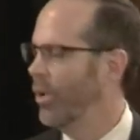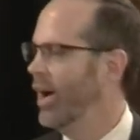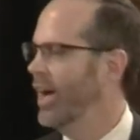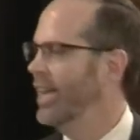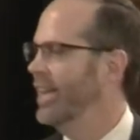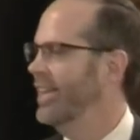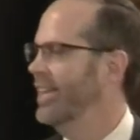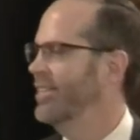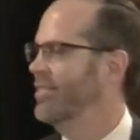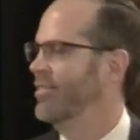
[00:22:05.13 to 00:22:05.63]

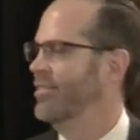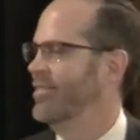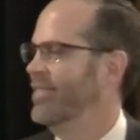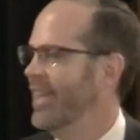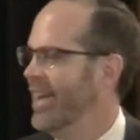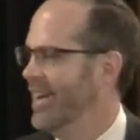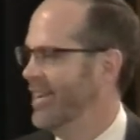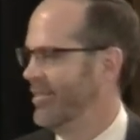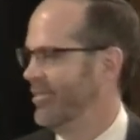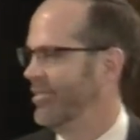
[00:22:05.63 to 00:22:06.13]
What is
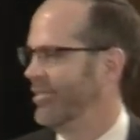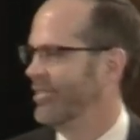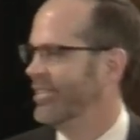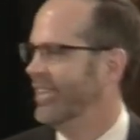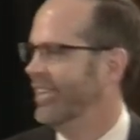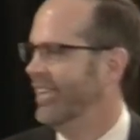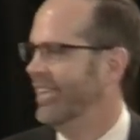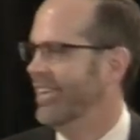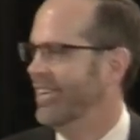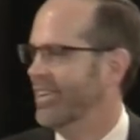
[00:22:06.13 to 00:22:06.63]

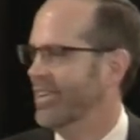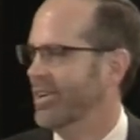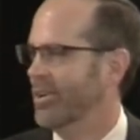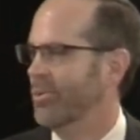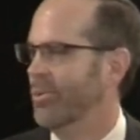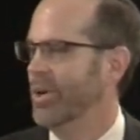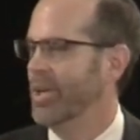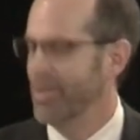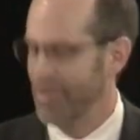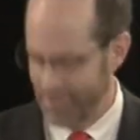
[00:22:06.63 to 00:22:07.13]
this?
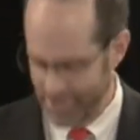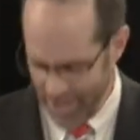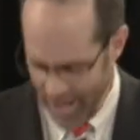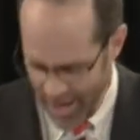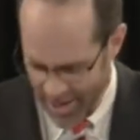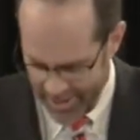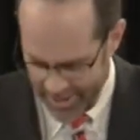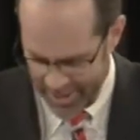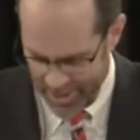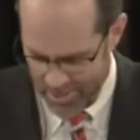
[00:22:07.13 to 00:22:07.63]
What are you
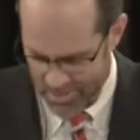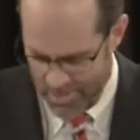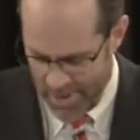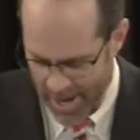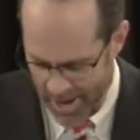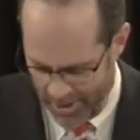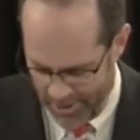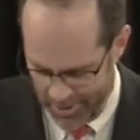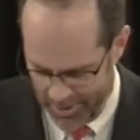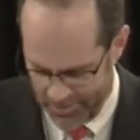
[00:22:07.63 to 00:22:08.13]
talking
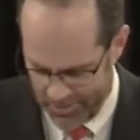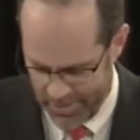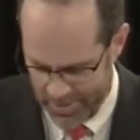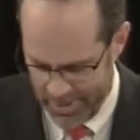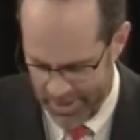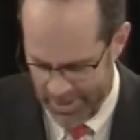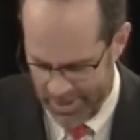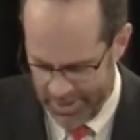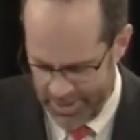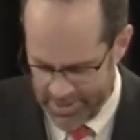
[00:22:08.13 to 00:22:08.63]
about?
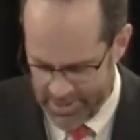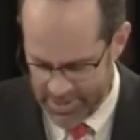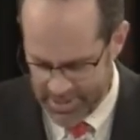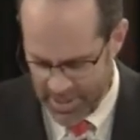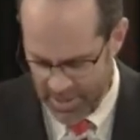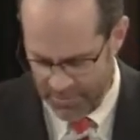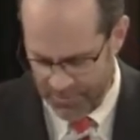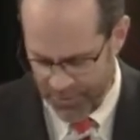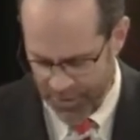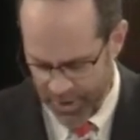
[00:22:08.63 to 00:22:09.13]
This
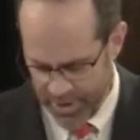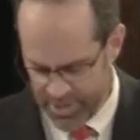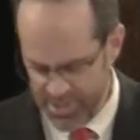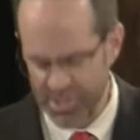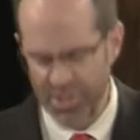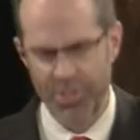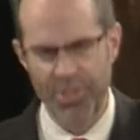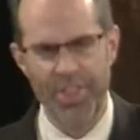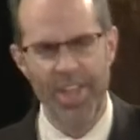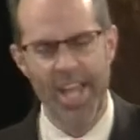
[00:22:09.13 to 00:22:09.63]
is the
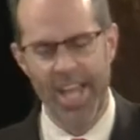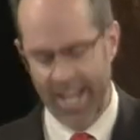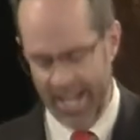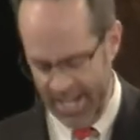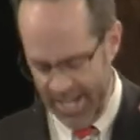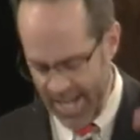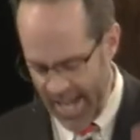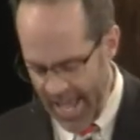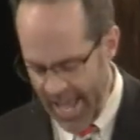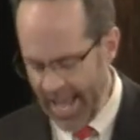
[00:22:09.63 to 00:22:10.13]
first
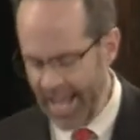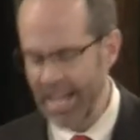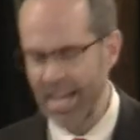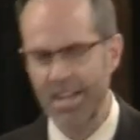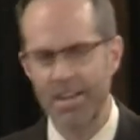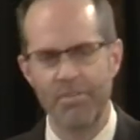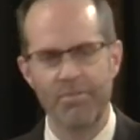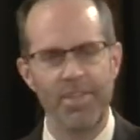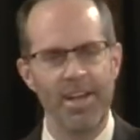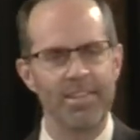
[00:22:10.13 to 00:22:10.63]
thing
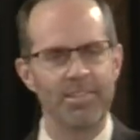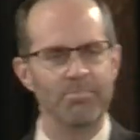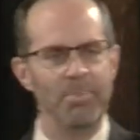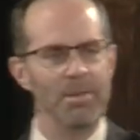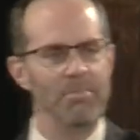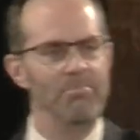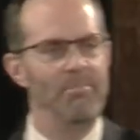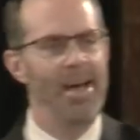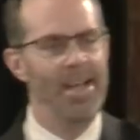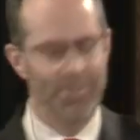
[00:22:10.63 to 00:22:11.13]
negative that's
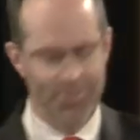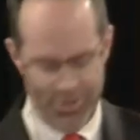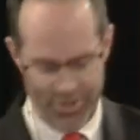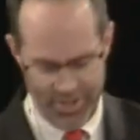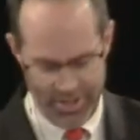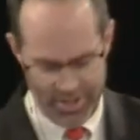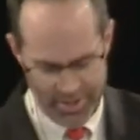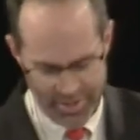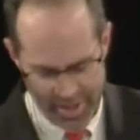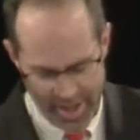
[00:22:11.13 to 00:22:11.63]
been
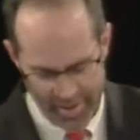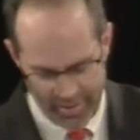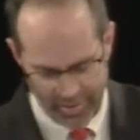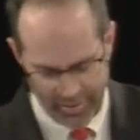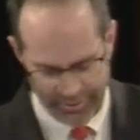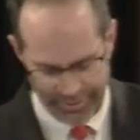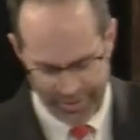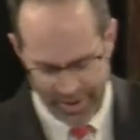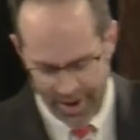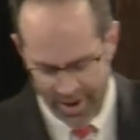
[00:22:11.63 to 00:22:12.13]
mentioned
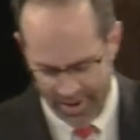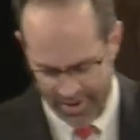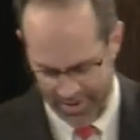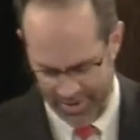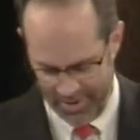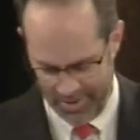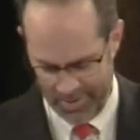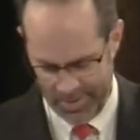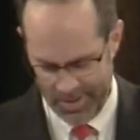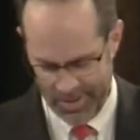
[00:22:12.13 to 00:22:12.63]
thus
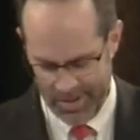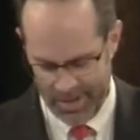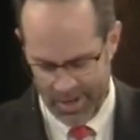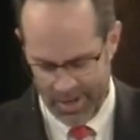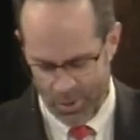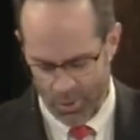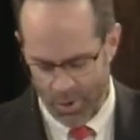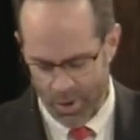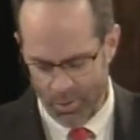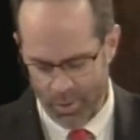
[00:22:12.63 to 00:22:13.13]
far.
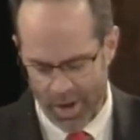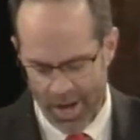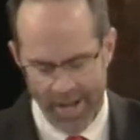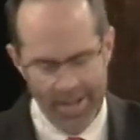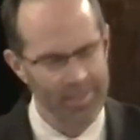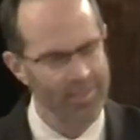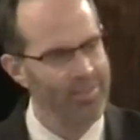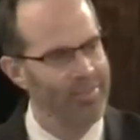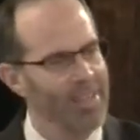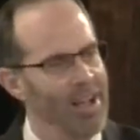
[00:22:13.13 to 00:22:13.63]

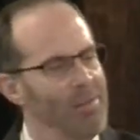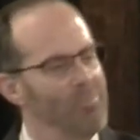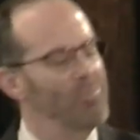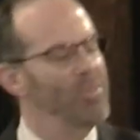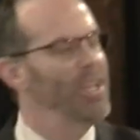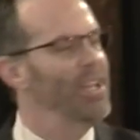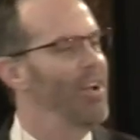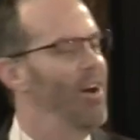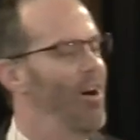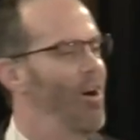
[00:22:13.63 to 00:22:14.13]
Why does
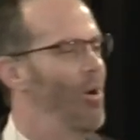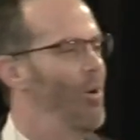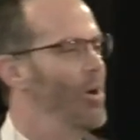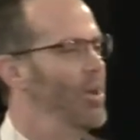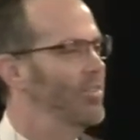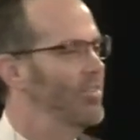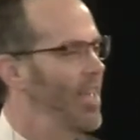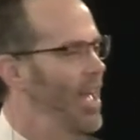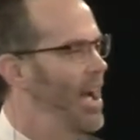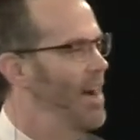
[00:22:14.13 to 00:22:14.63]
something
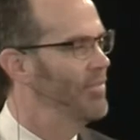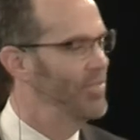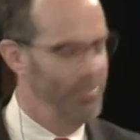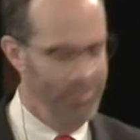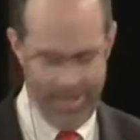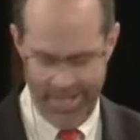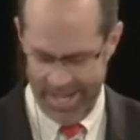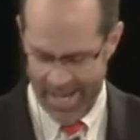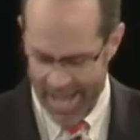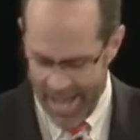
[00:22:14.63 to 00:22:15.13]
always have
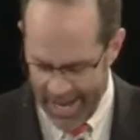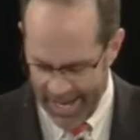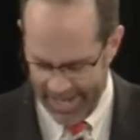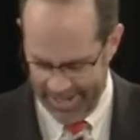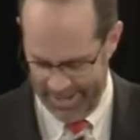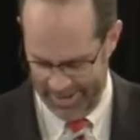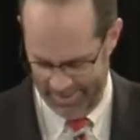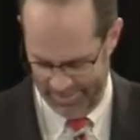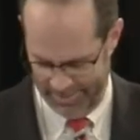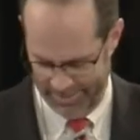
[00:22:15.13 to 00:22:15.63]
to be
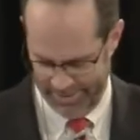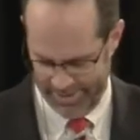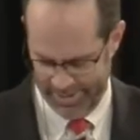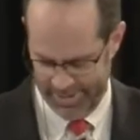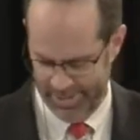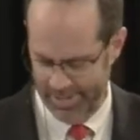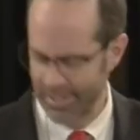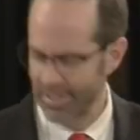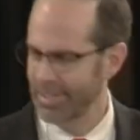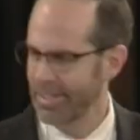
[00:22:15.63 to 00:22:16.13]
negative?
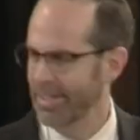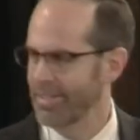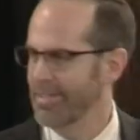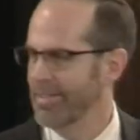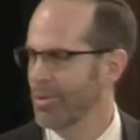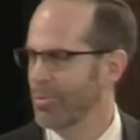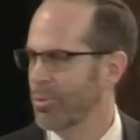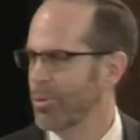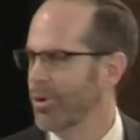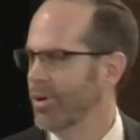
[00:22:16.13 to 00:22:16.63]

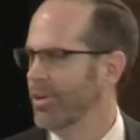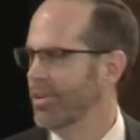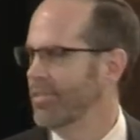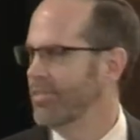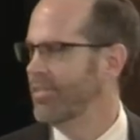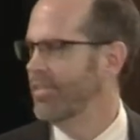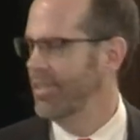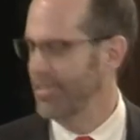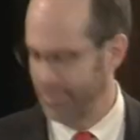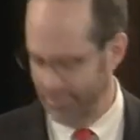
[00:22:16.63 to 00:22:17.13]
Isn't the
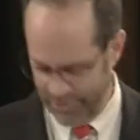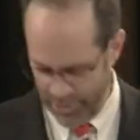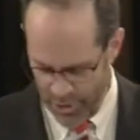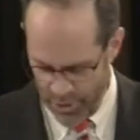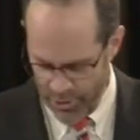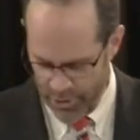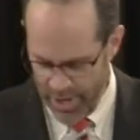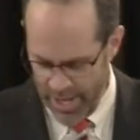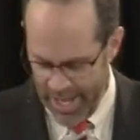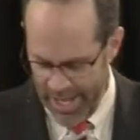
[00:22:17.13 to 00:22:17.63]
world just
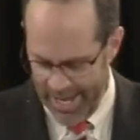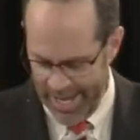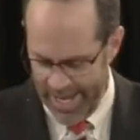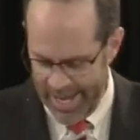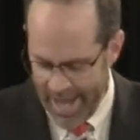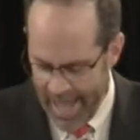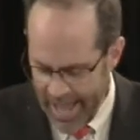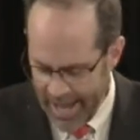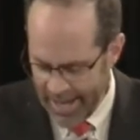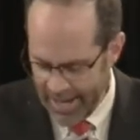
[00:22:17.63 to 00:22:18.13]
so
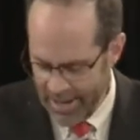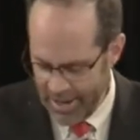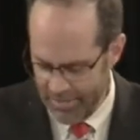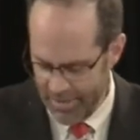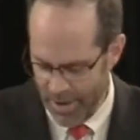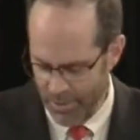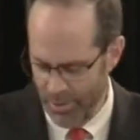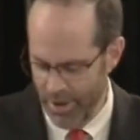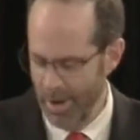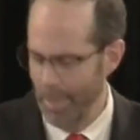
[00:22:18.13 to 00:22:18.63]

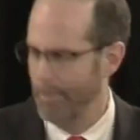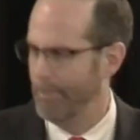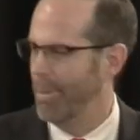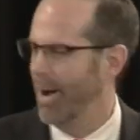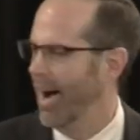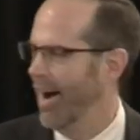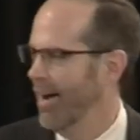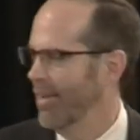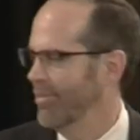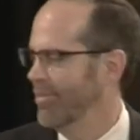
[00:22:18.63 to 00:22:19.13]
negative? I want a
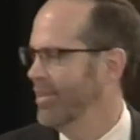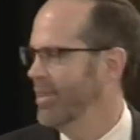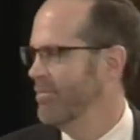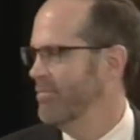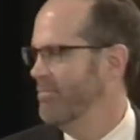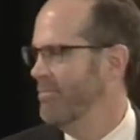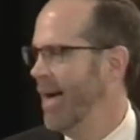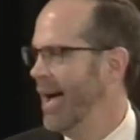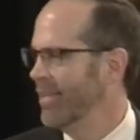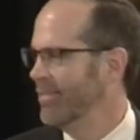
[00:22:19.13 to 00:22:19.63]

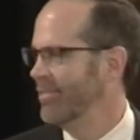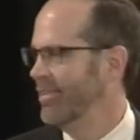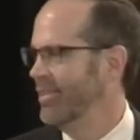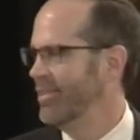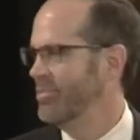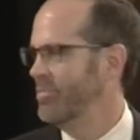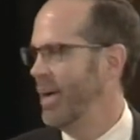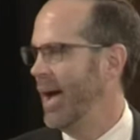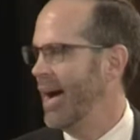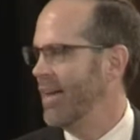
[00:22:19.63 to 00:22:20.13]
positive
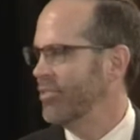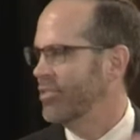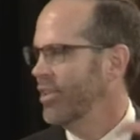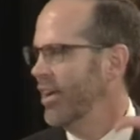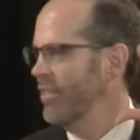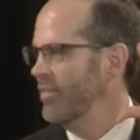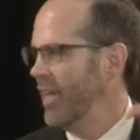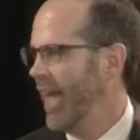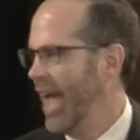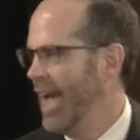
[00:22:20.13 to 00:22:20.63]
message,
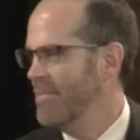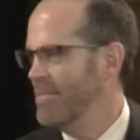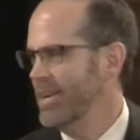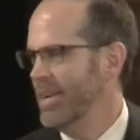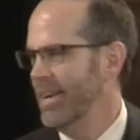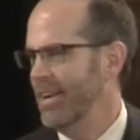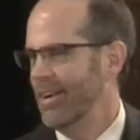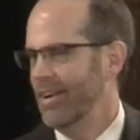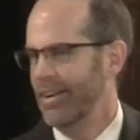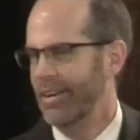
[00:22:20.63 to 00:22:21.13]
Pastor. I've
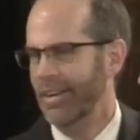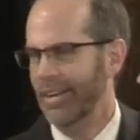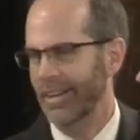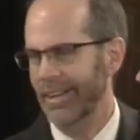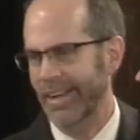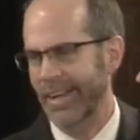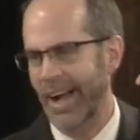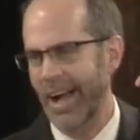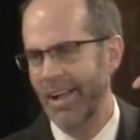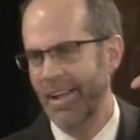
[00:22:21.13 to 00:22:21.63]
came in here,
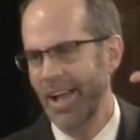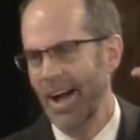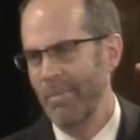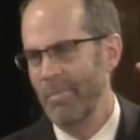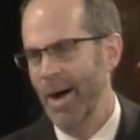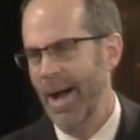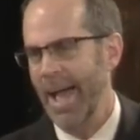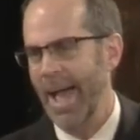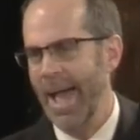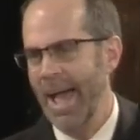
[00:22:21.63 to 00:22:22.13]
I
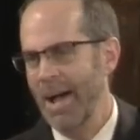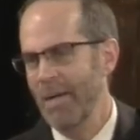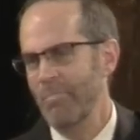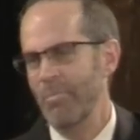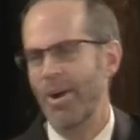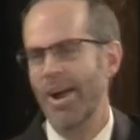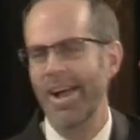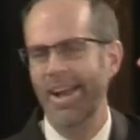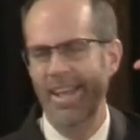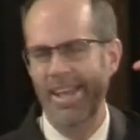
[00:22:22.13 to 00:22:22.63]
got my
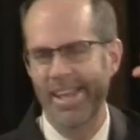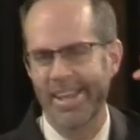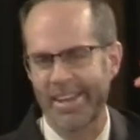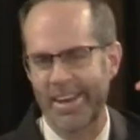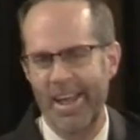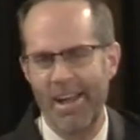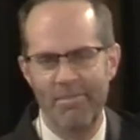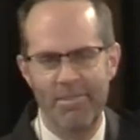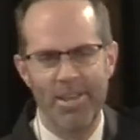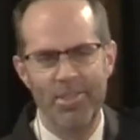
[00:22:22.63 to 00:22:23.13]
ham
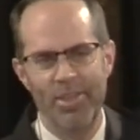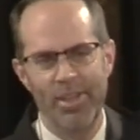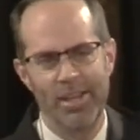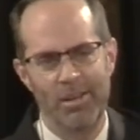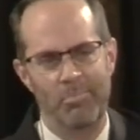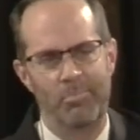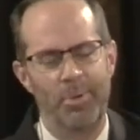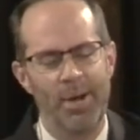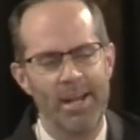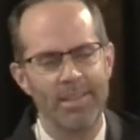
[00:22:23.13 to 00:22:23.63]
ready and
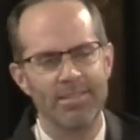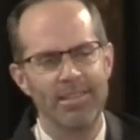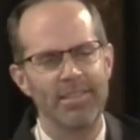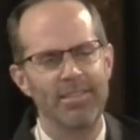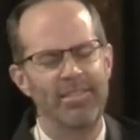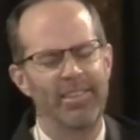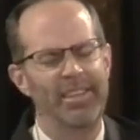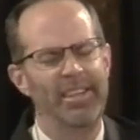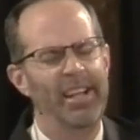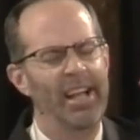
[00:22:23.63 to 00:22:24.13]
everything and
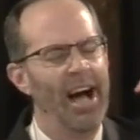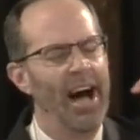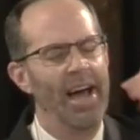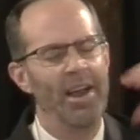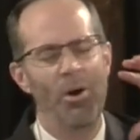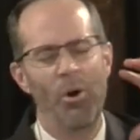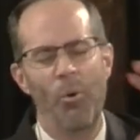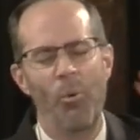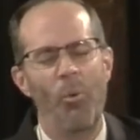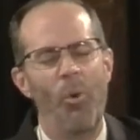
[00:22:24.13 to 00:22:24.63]
presents, and
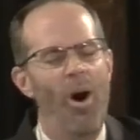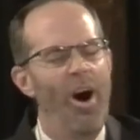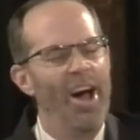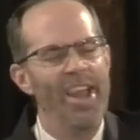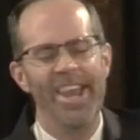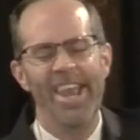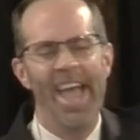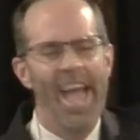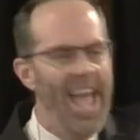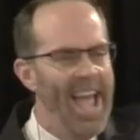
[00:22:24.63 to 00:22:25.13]
I don't
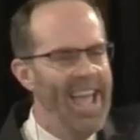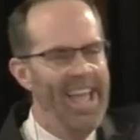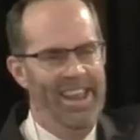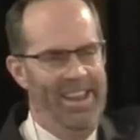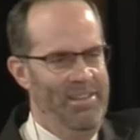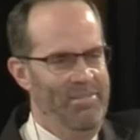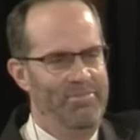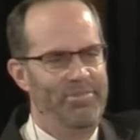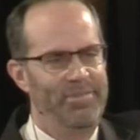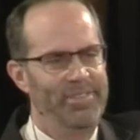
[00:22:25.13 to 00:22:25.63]
want
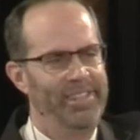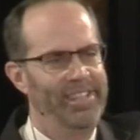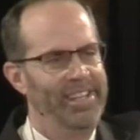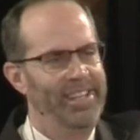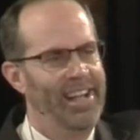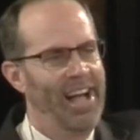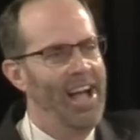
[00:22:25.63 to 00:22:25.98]
negative.